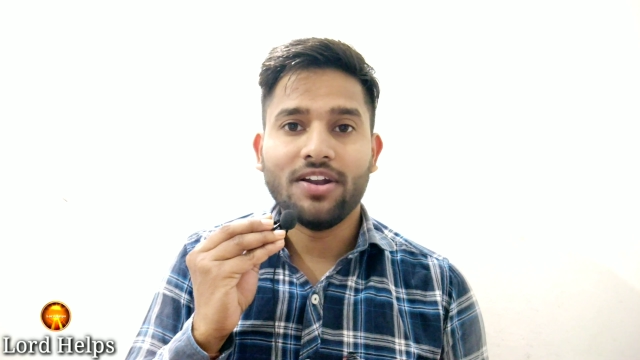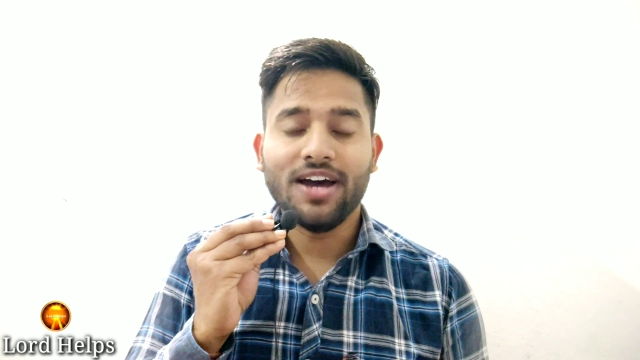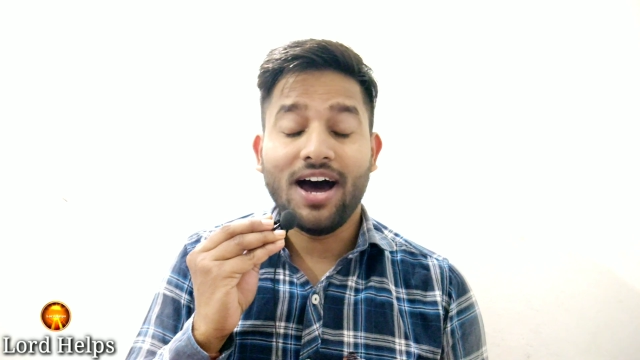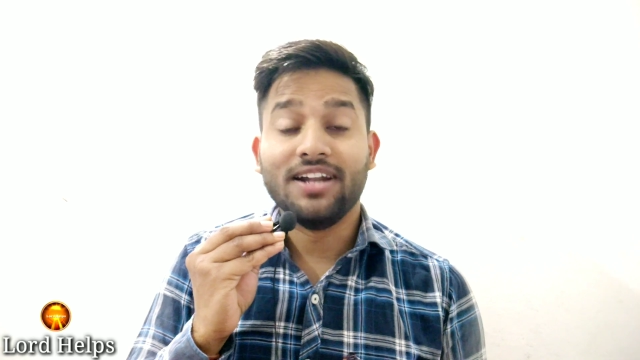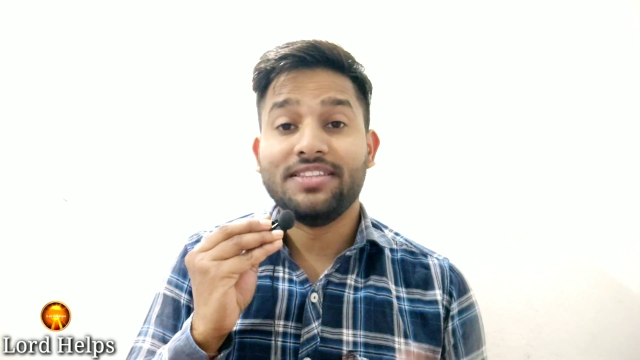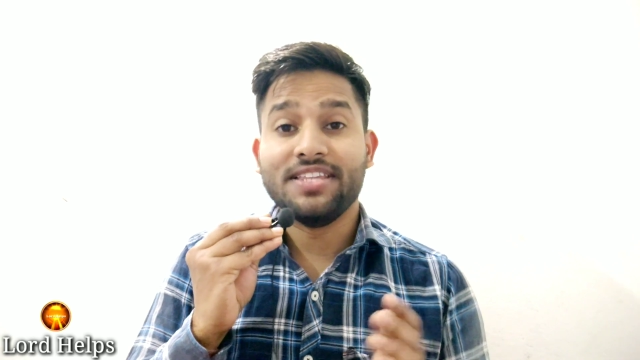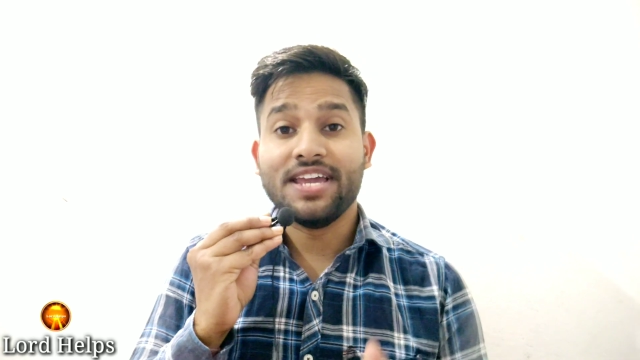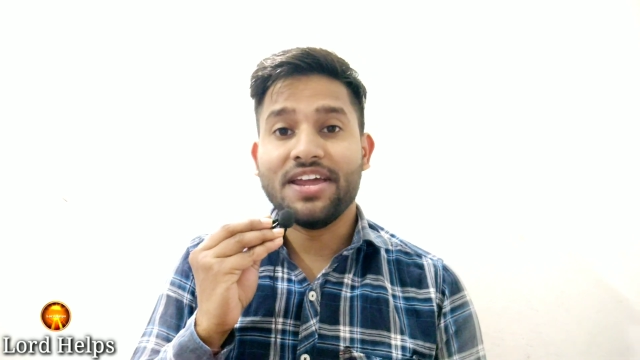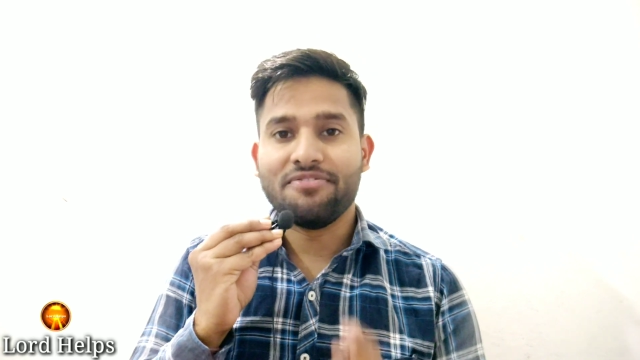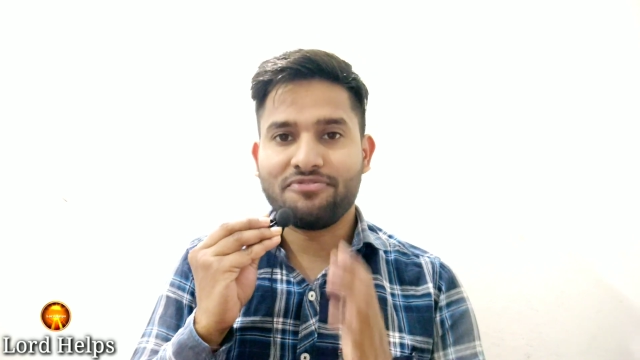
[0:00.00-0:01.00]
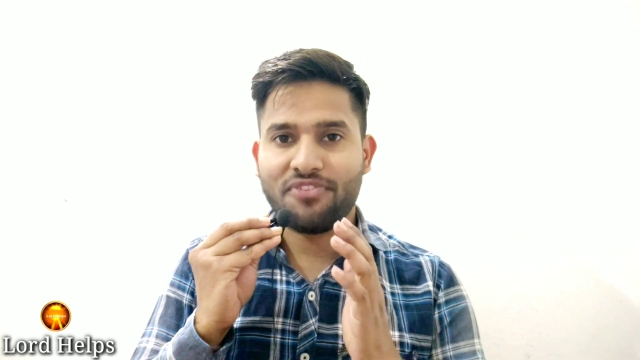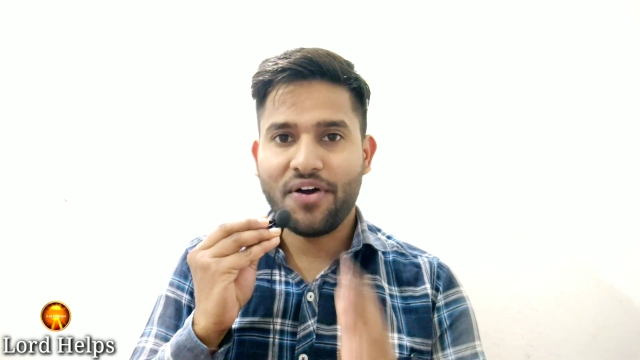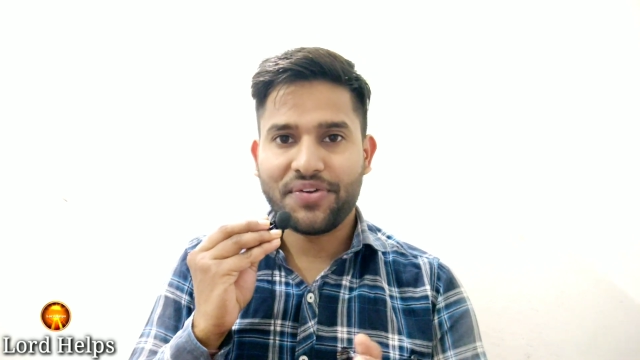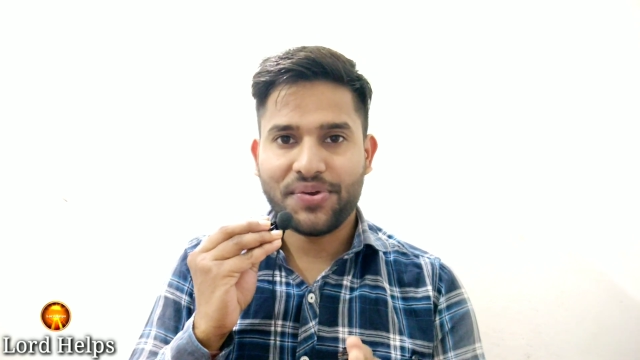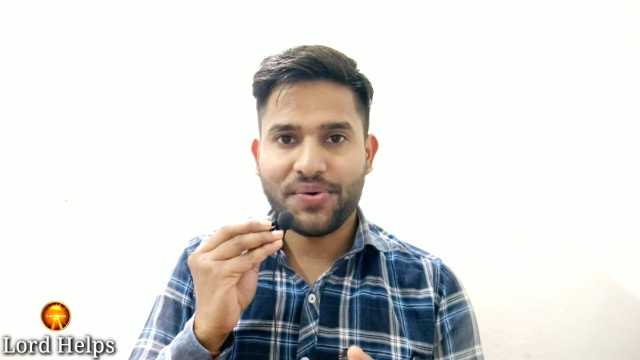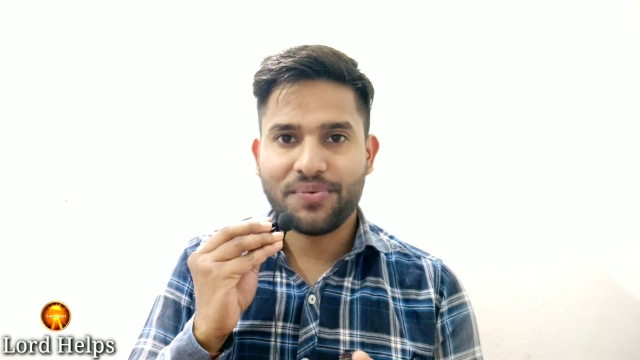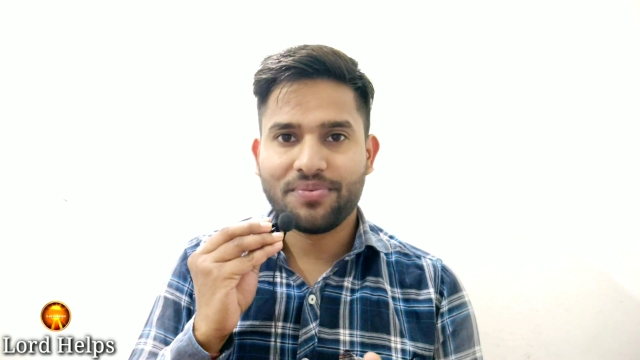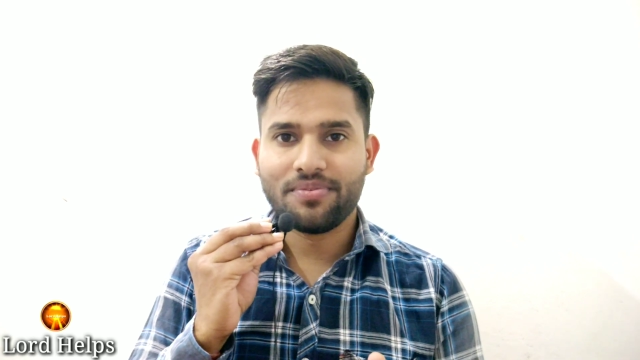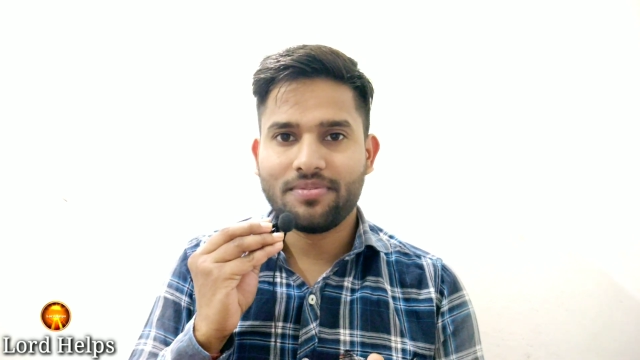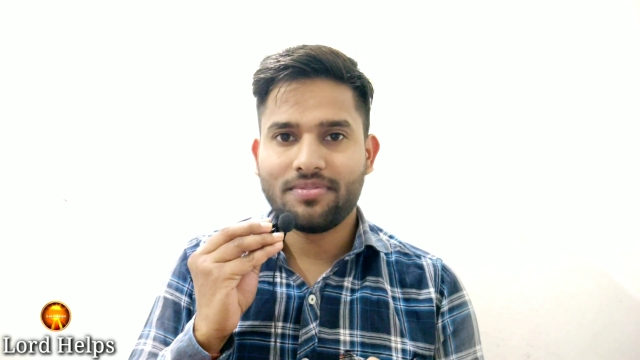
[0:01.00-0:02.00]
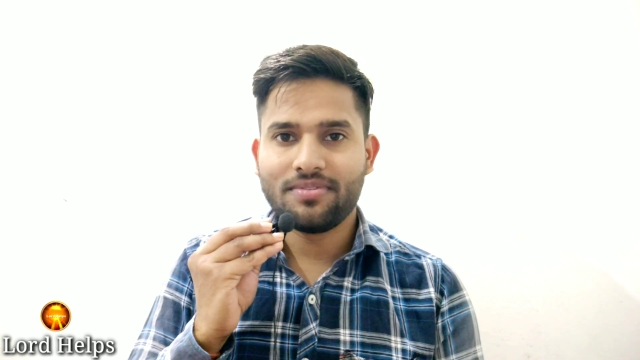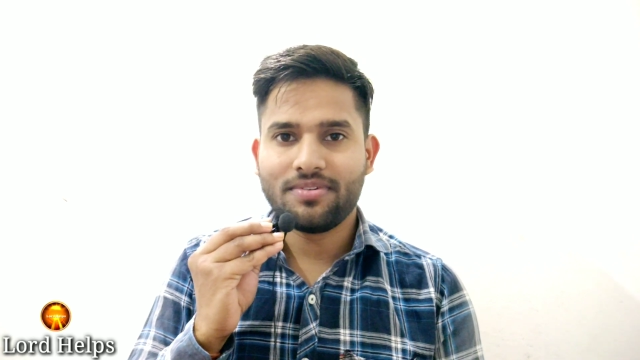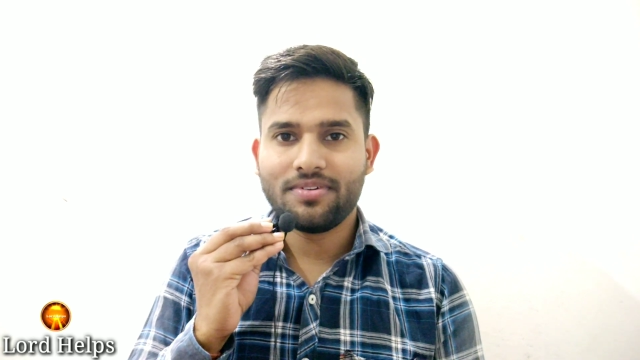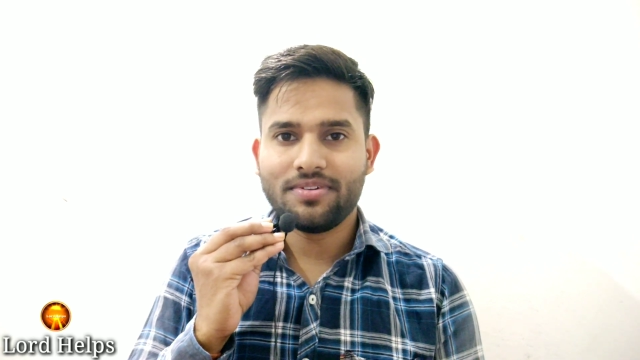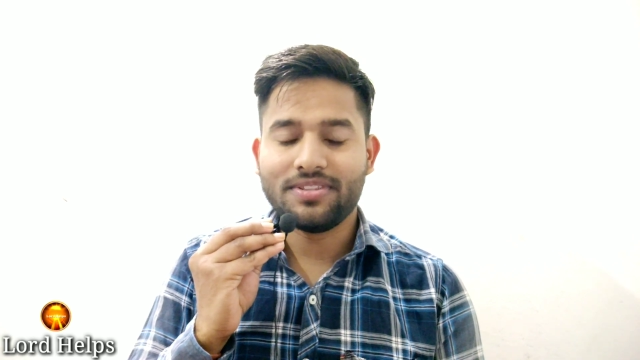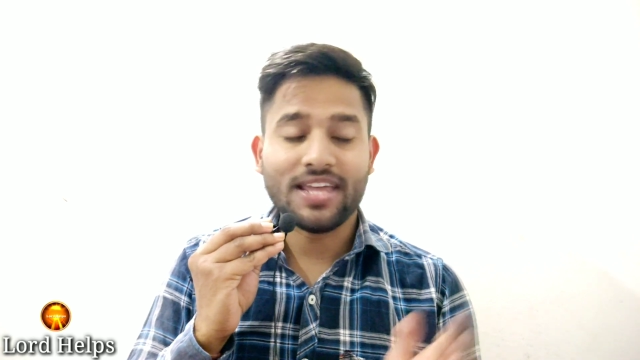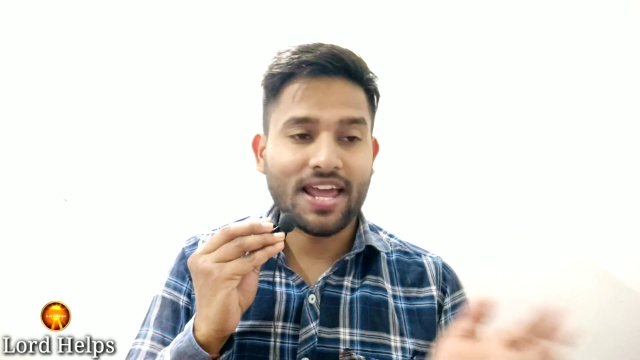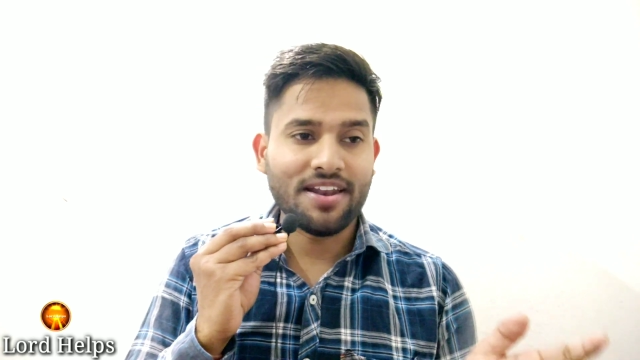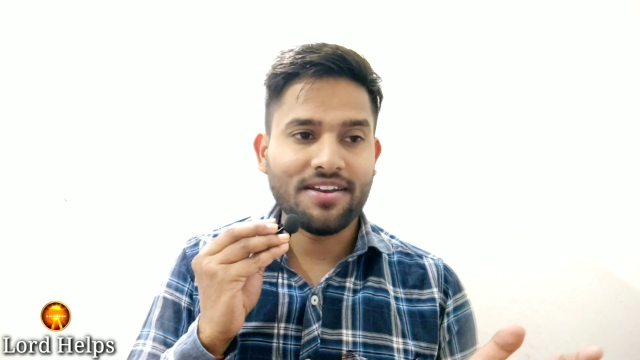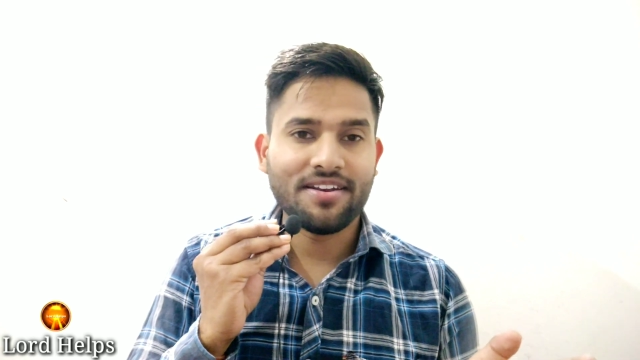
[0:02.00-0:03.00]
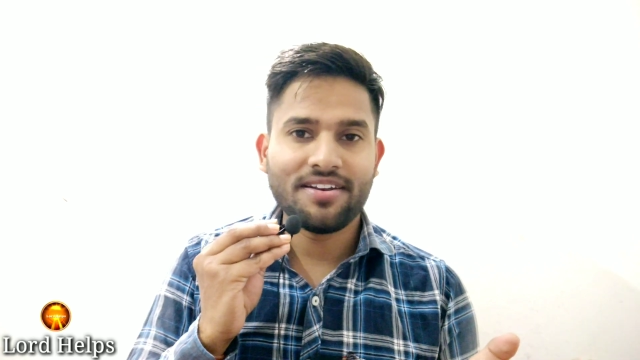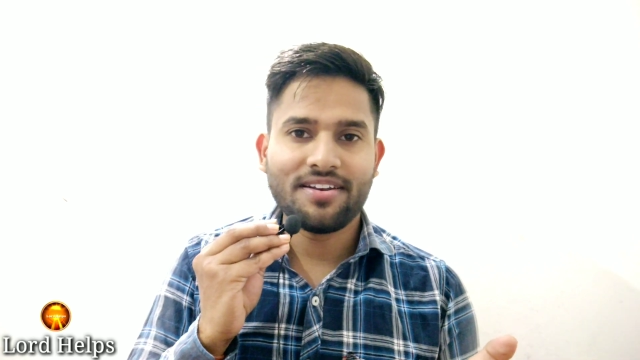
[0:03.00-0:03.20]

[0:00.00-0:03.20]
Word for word: are there for you, then,